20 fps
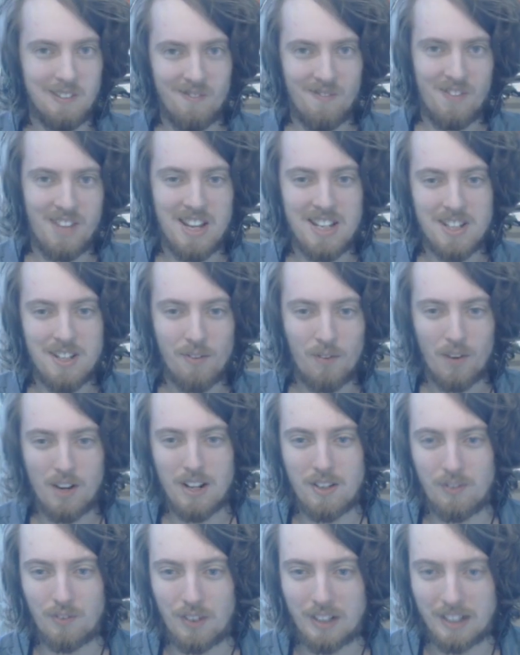Here's the
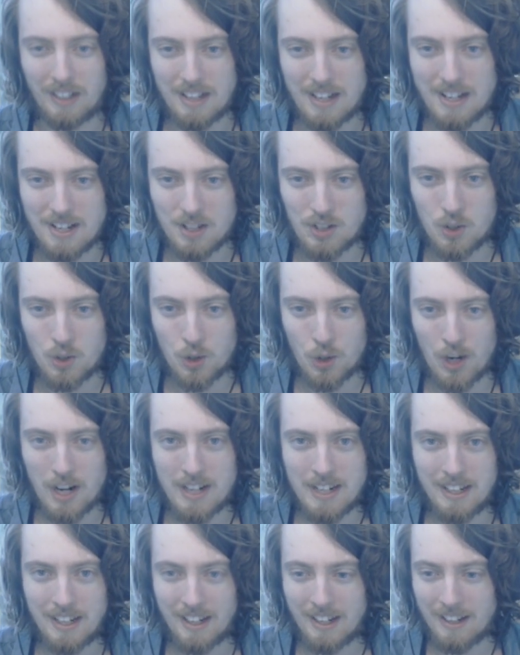funny thing. It's
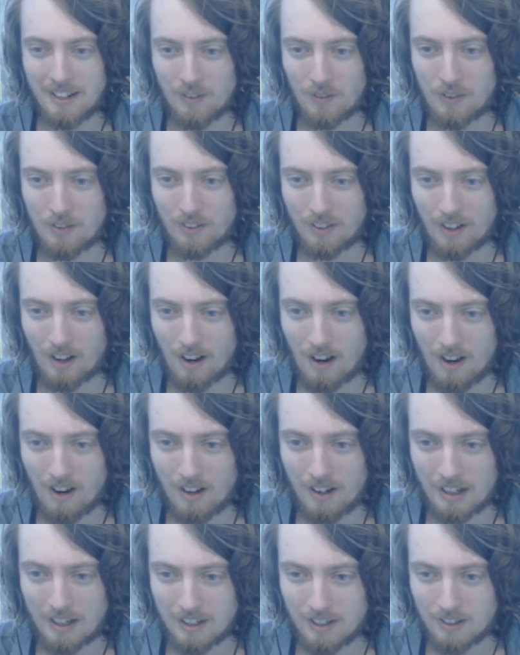Drakin with an
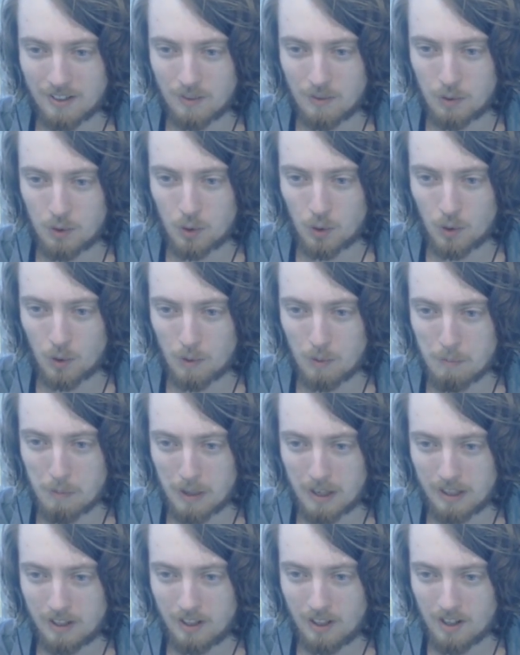I drawn
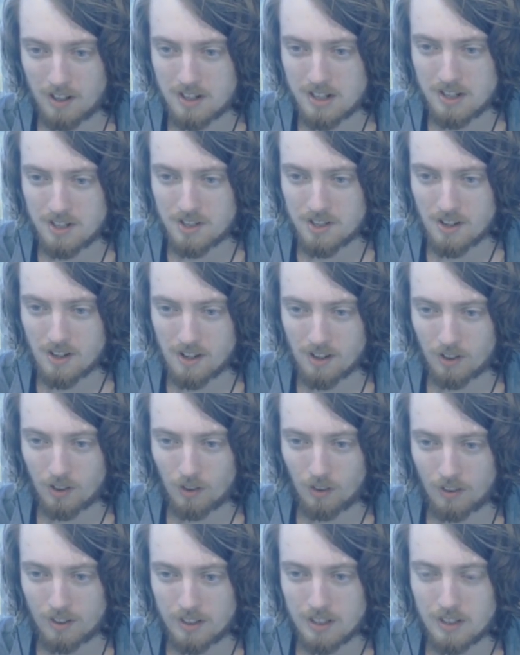by Cutty Sark
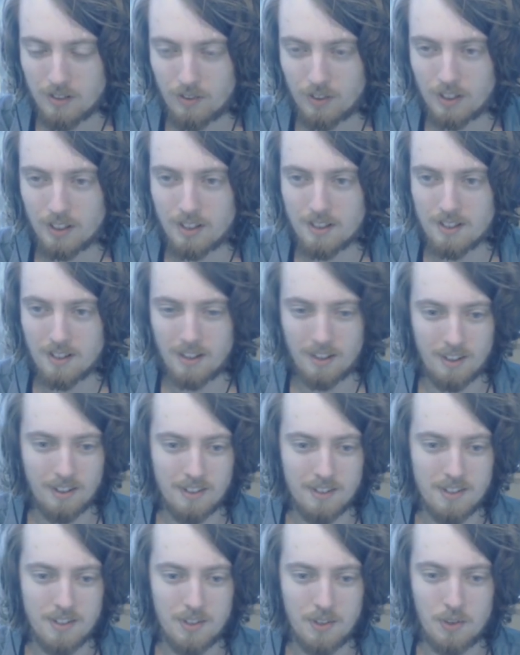on
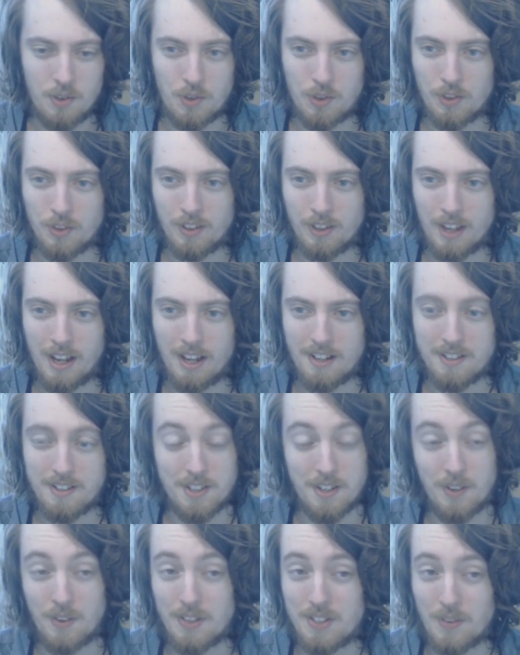DeviantArt who drew that.
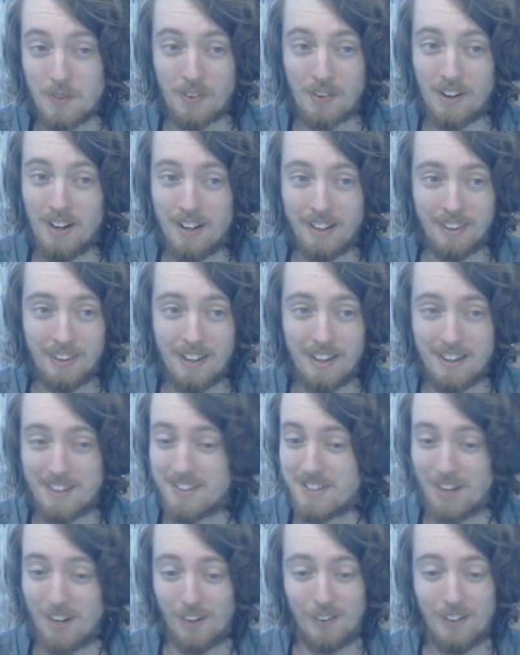So it's with an I there.
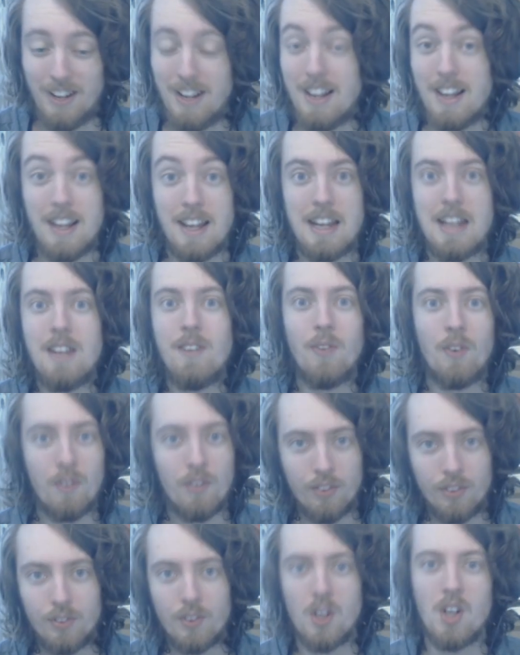So even
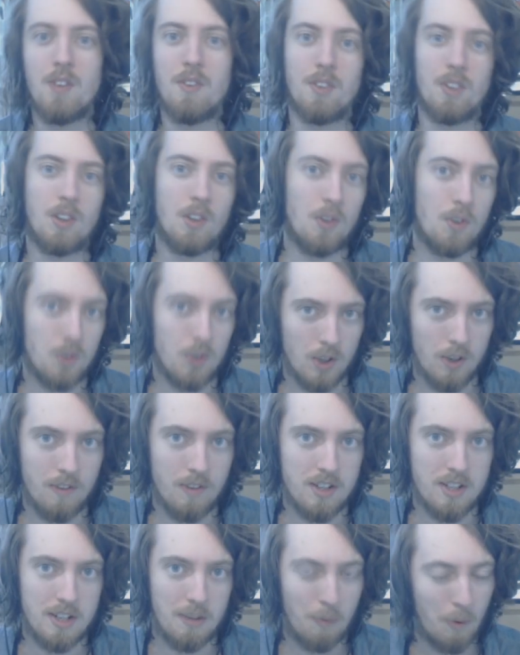further
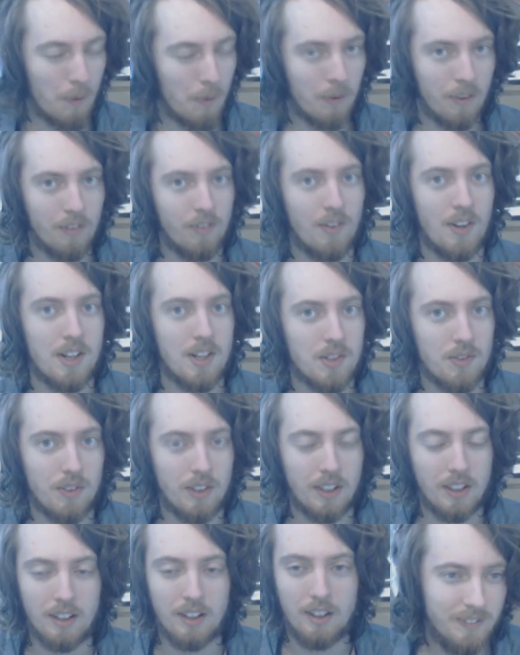controversy. What will the fans think?